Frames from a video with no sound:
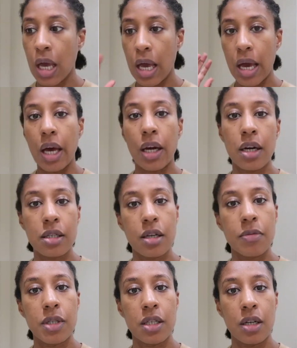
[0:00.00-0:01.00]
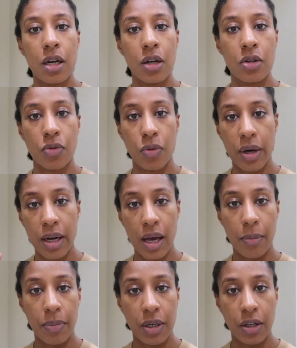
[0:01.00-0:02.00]
Here are some scenarios of what
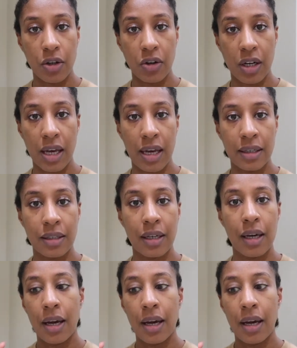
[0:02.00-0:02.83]
happened in your head.